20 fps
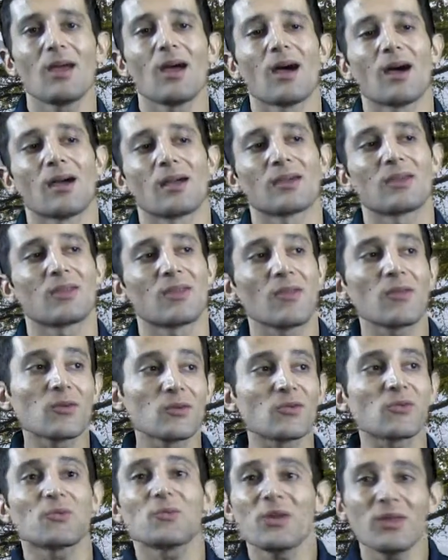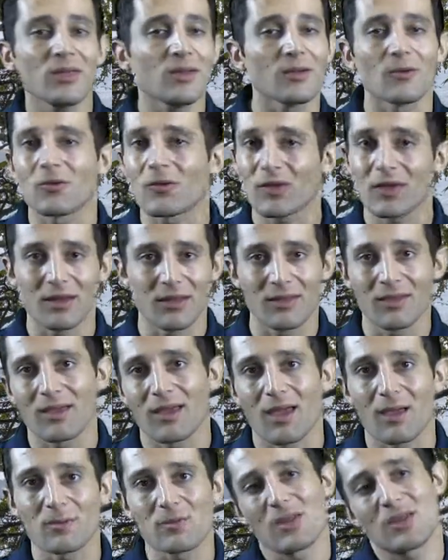Because then there's really no skin in the
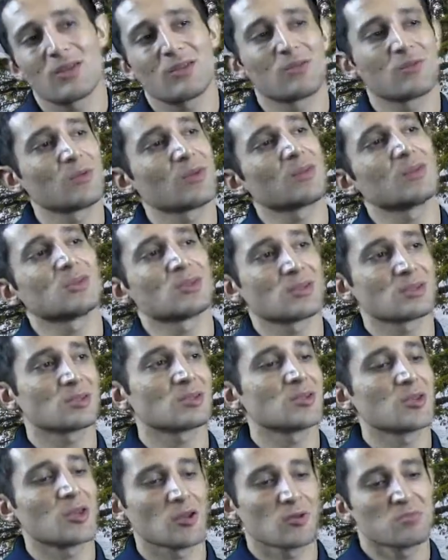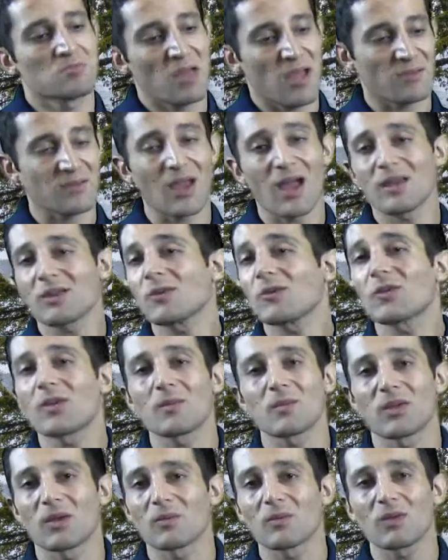game. Then it's really just, I've got no
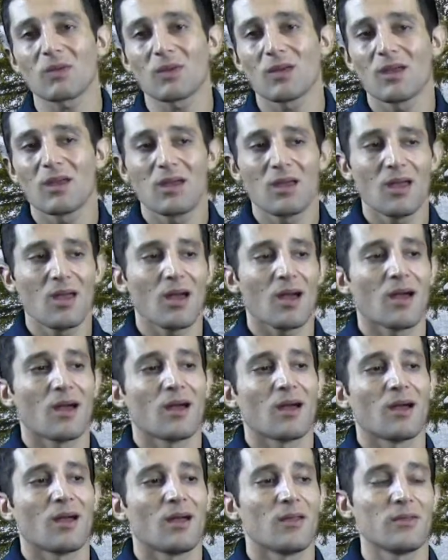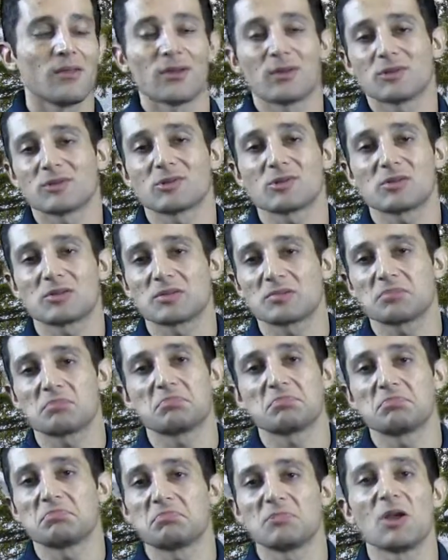symptoms. There's
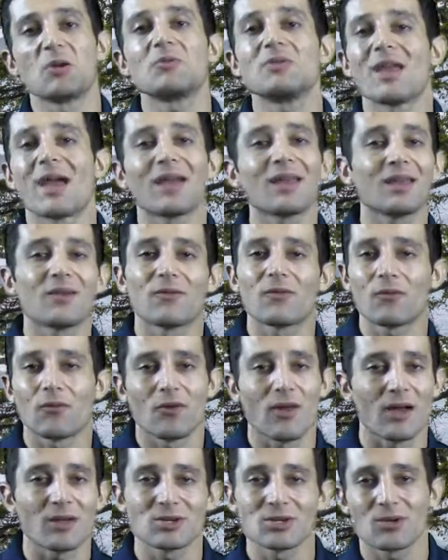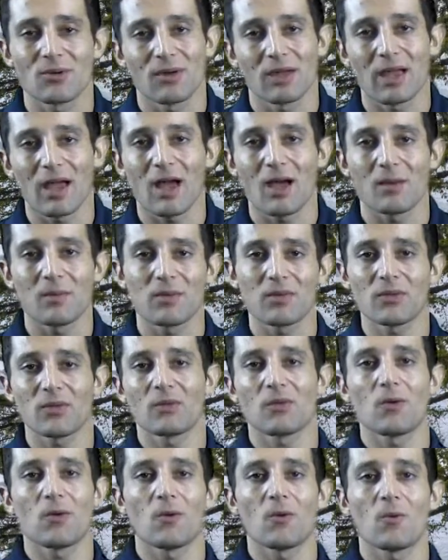no negatives for not showing up,
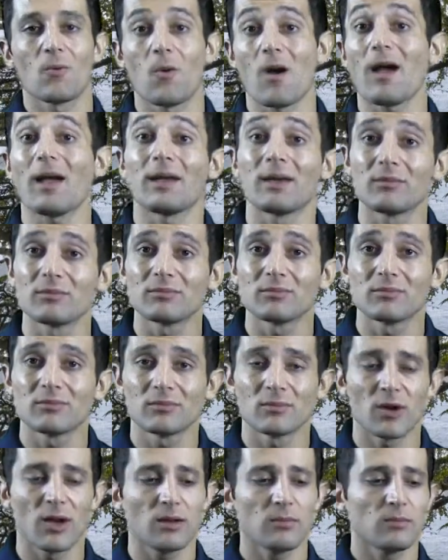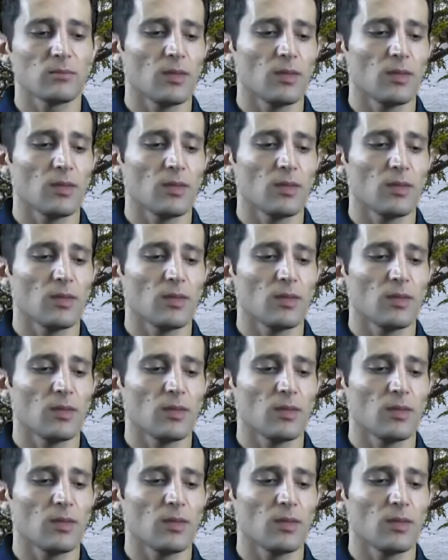so why, right?